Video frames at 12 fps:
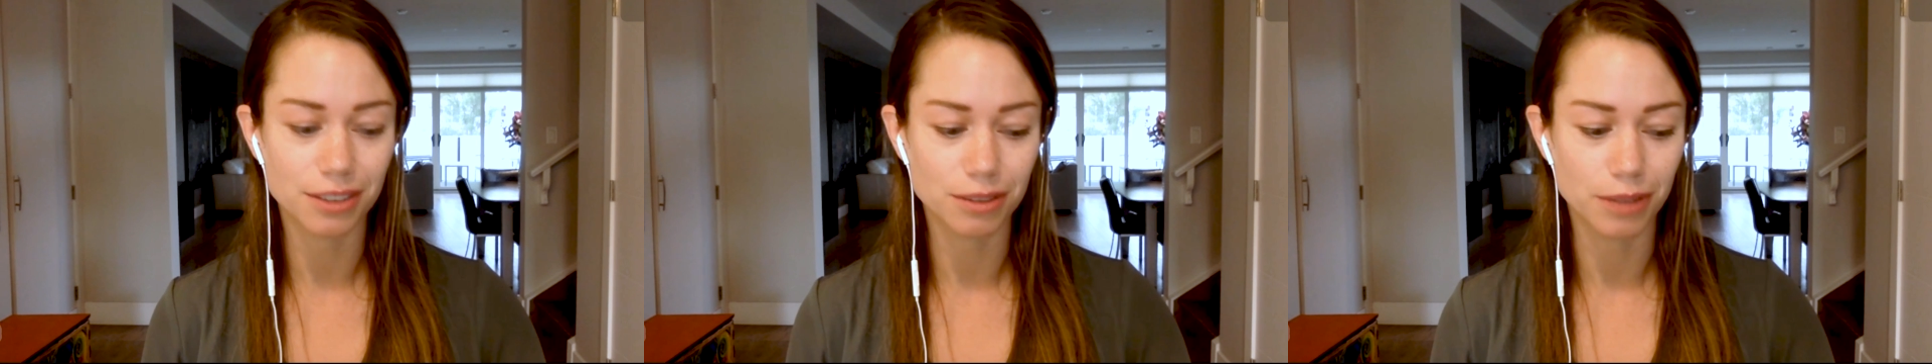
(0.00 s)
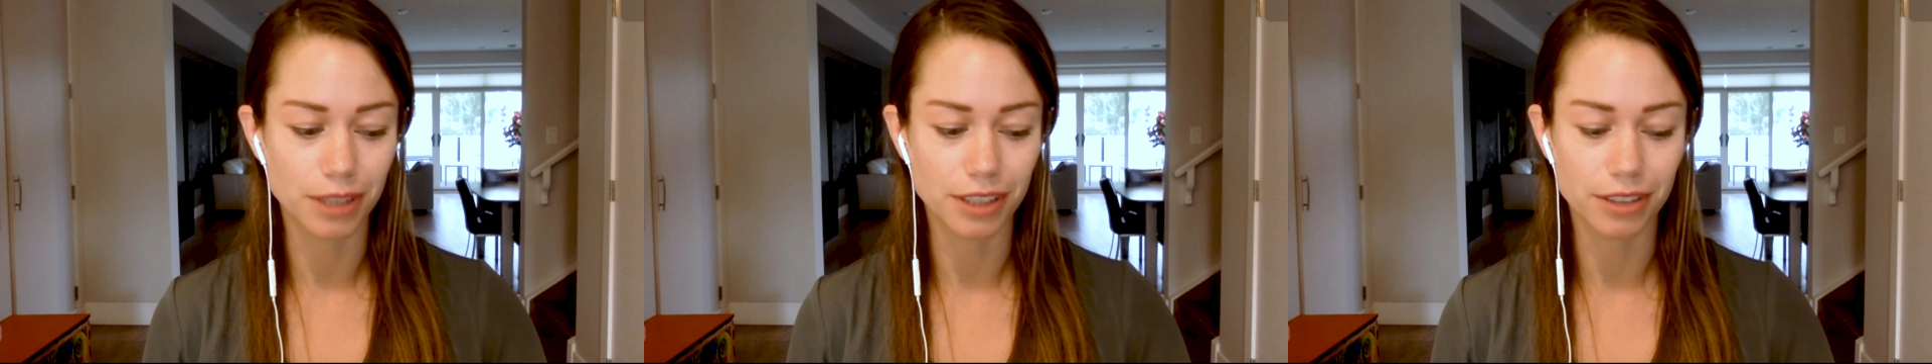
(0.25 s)

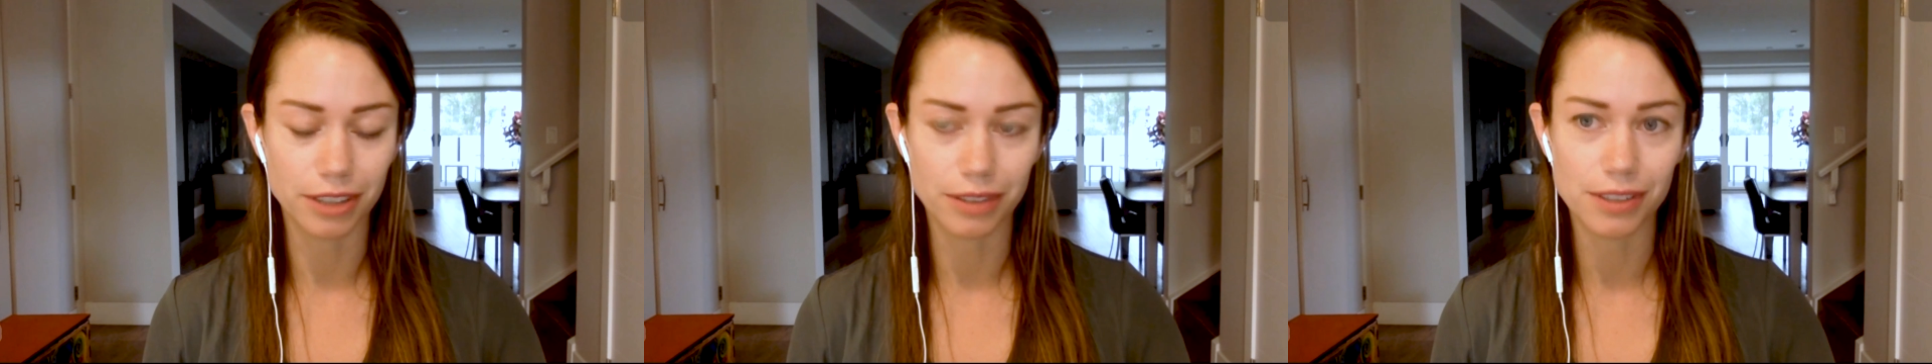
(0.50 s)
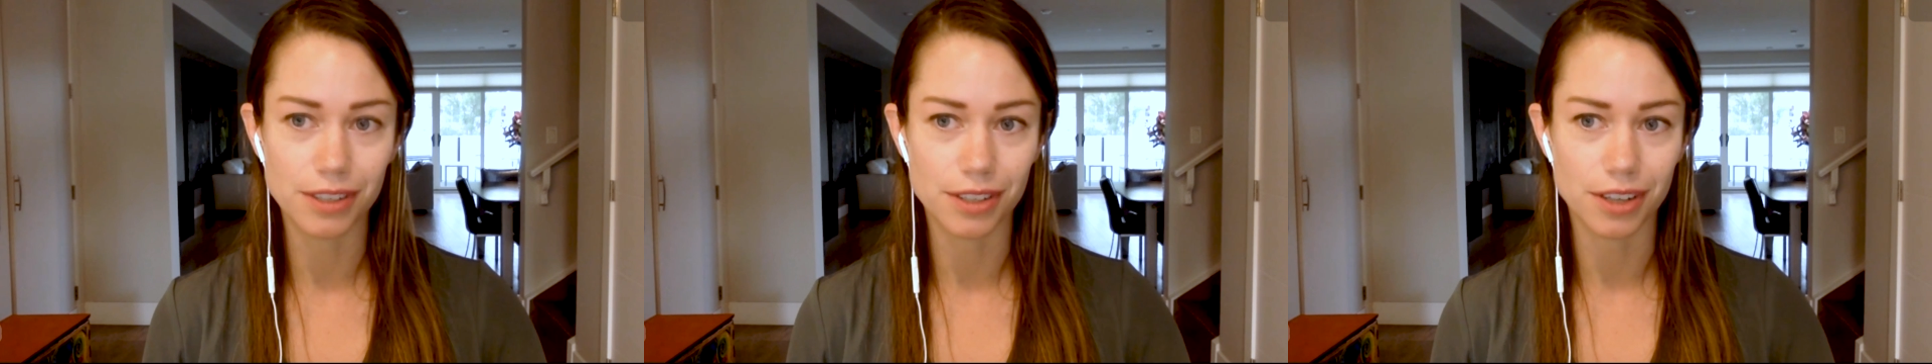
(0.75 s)
what the
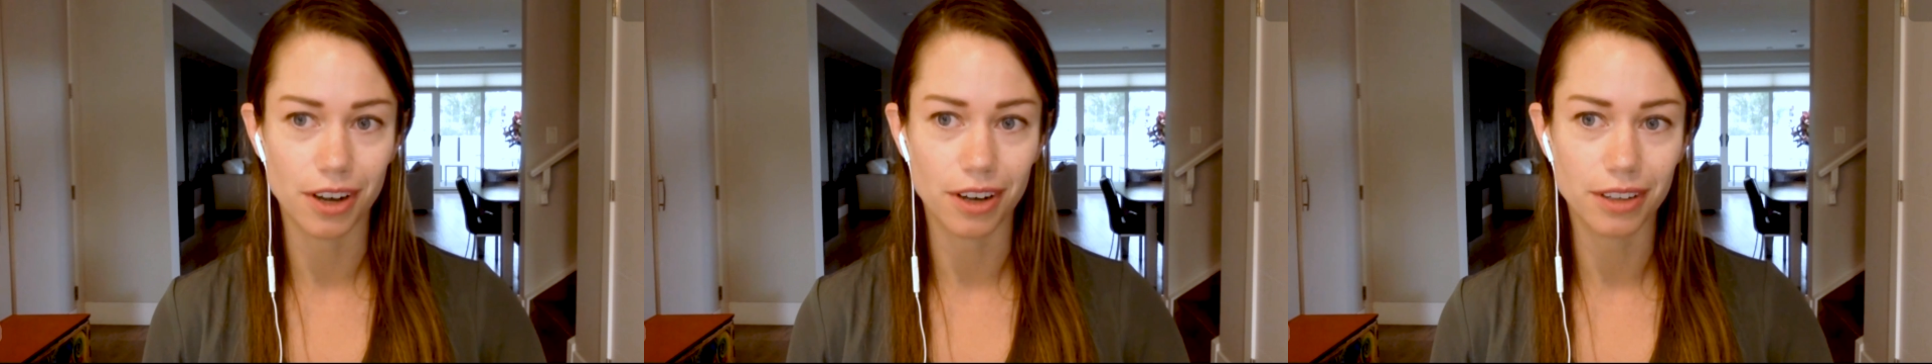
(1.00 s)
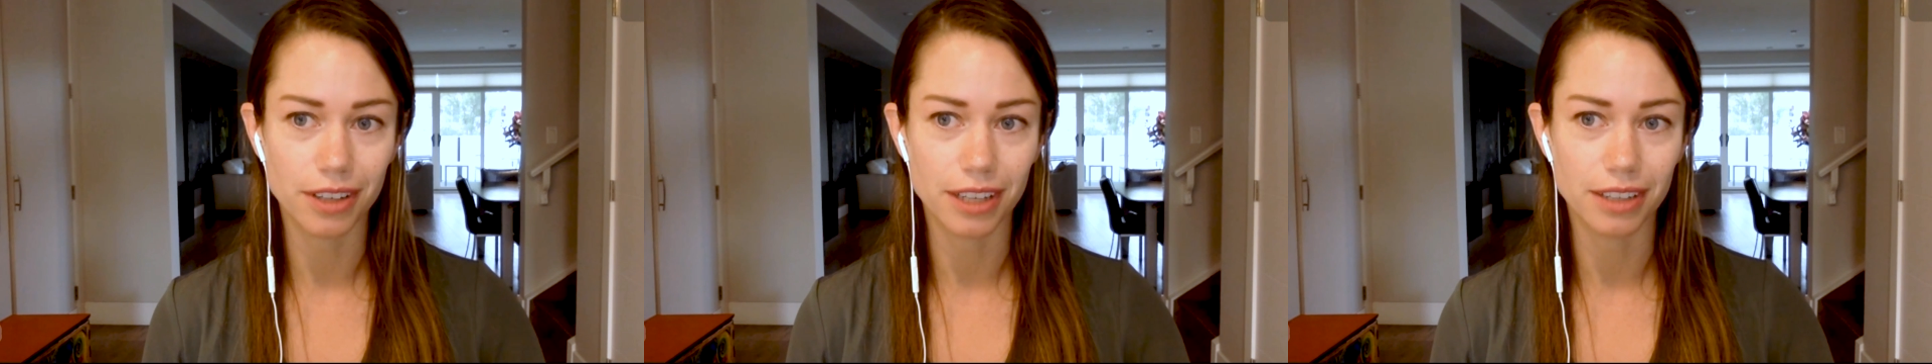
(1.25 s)
grievances
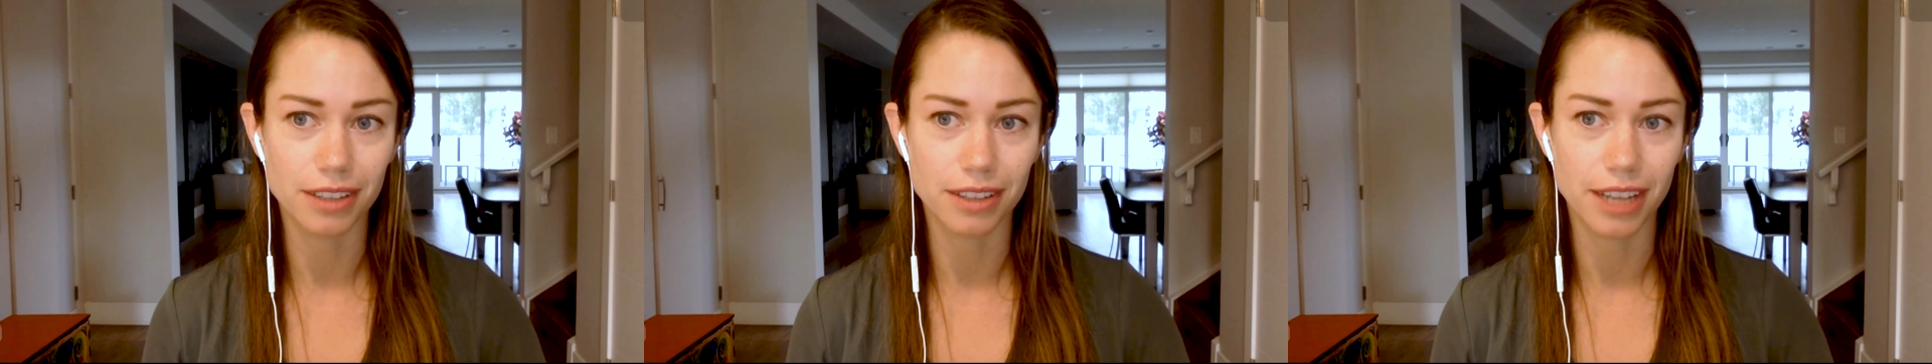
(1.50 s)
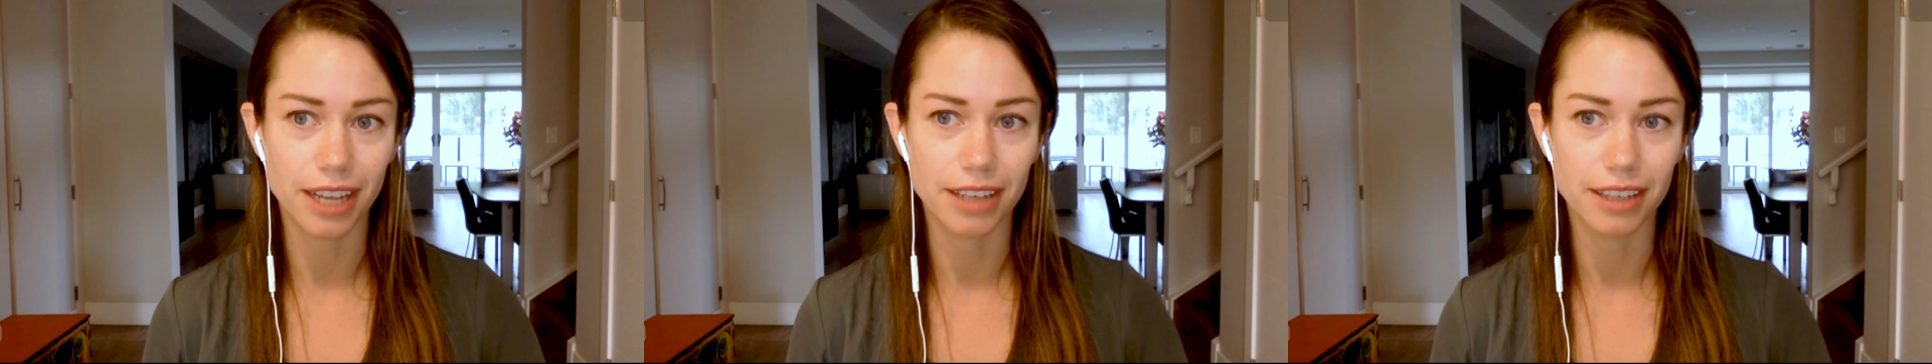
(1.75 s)
are that,
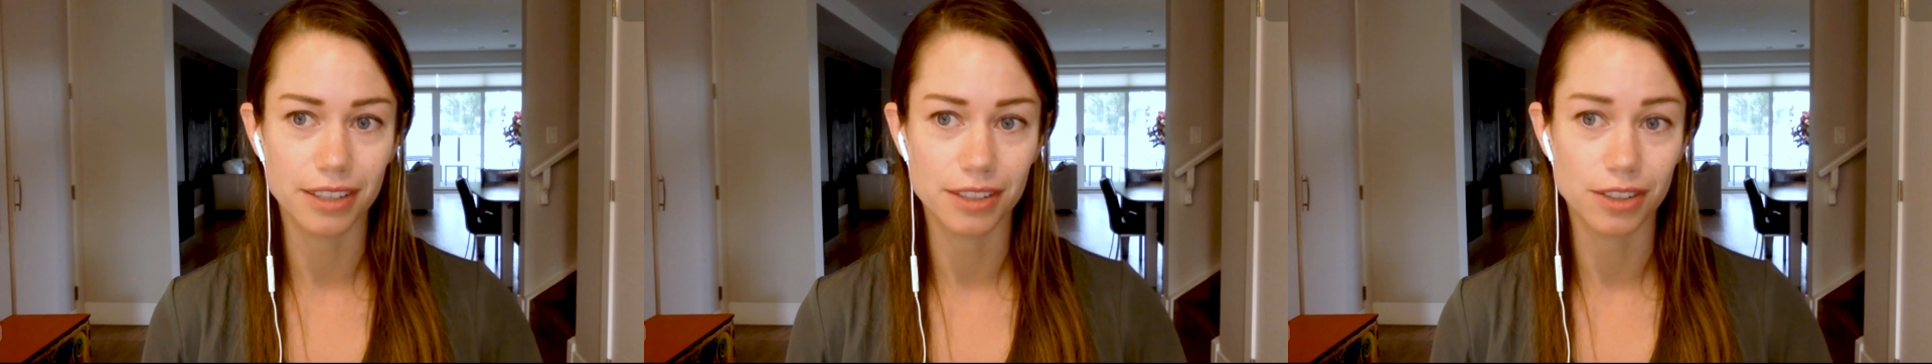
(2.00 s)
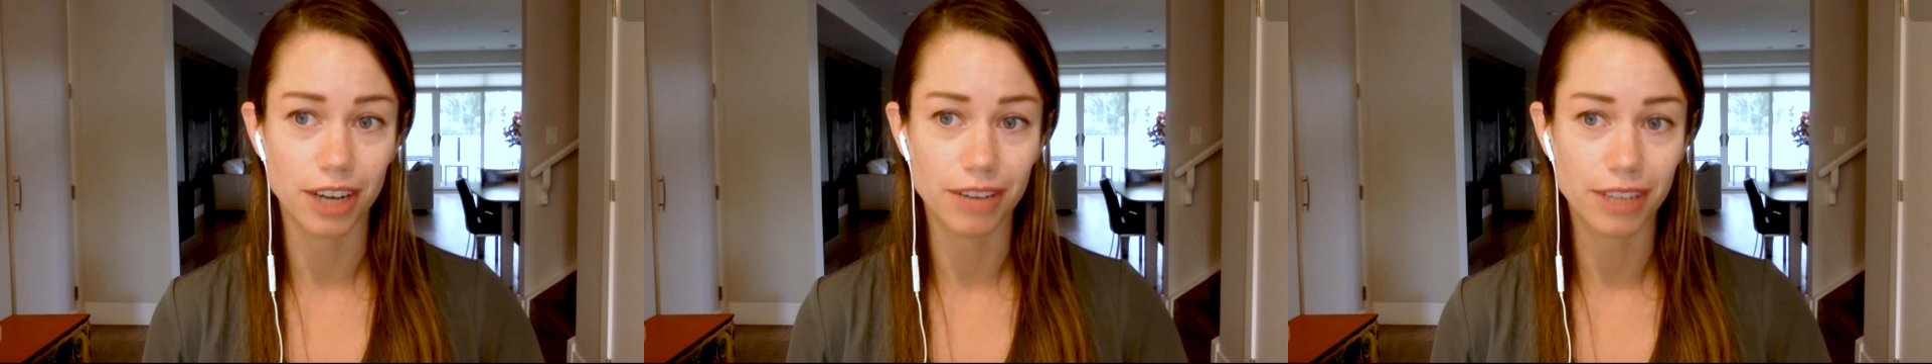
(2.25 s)
that is
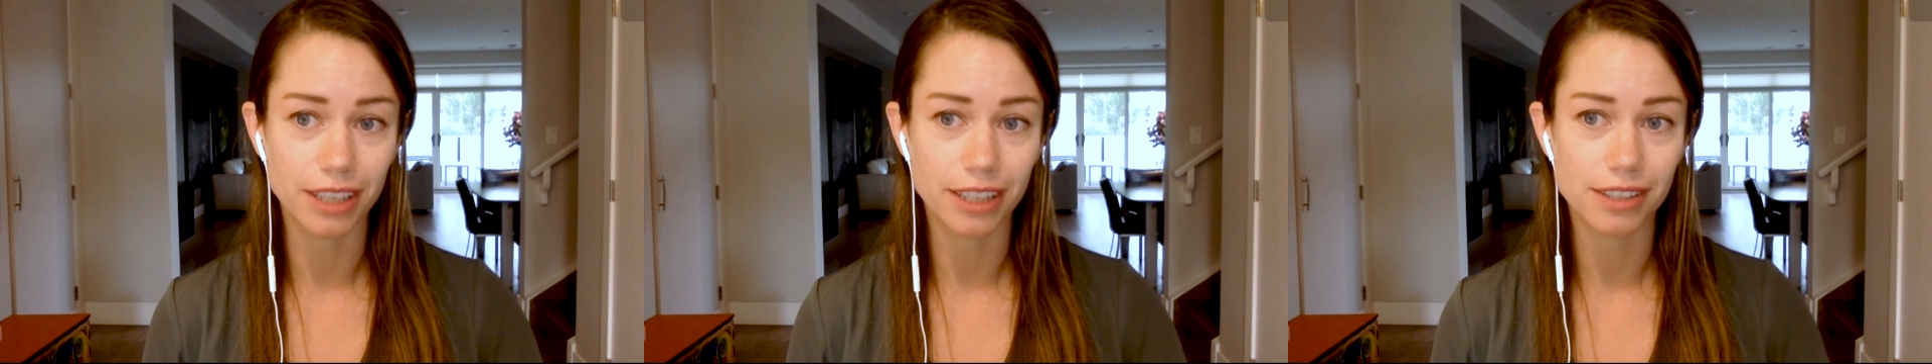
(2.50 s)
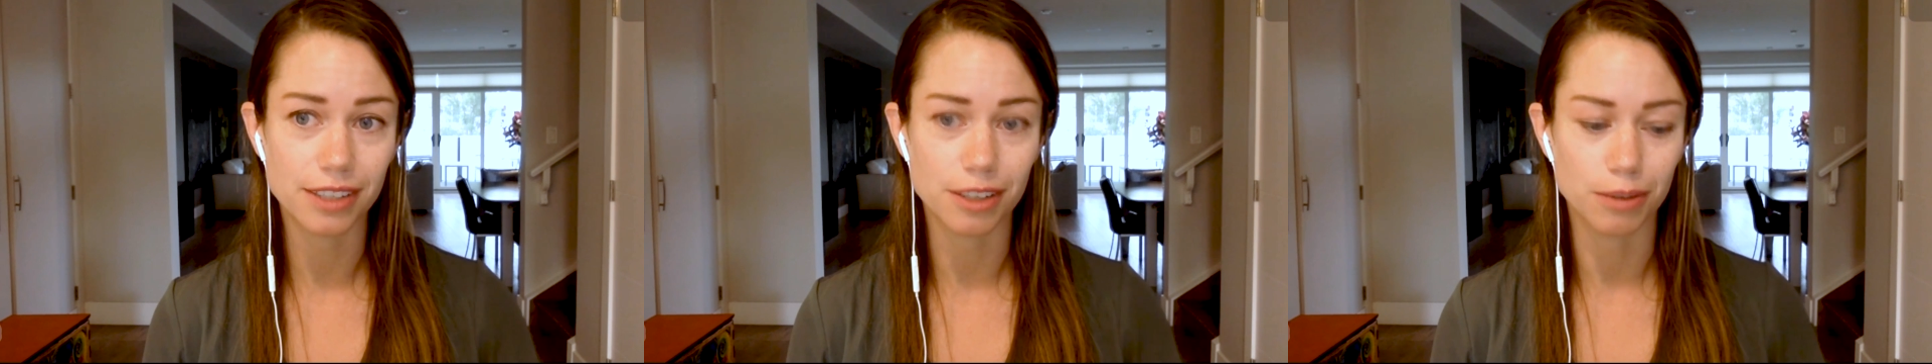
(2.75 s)
driving
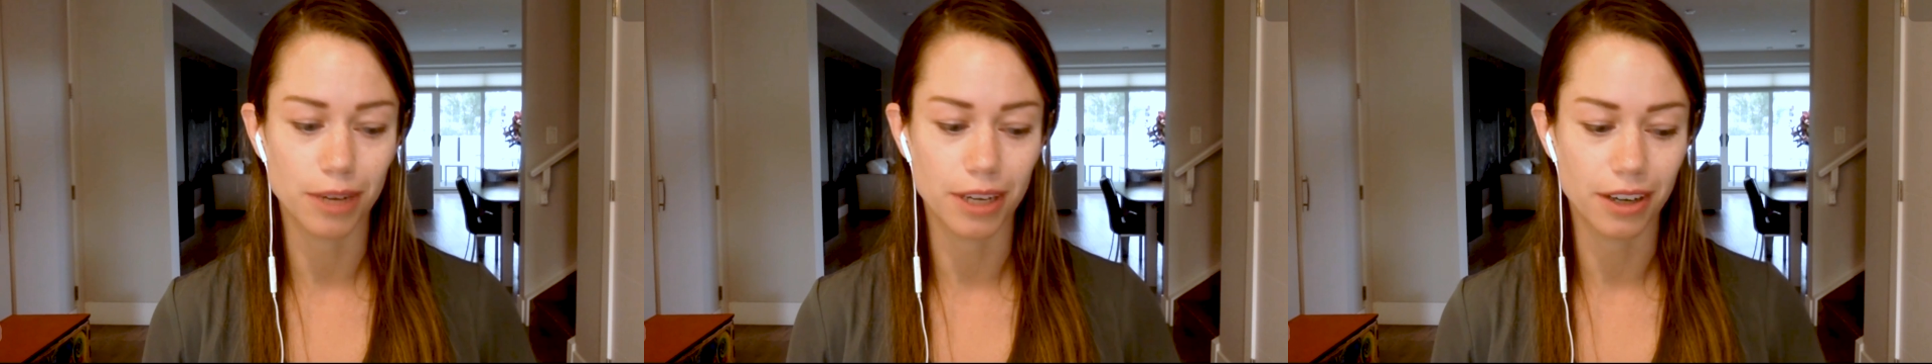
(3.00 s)
this and what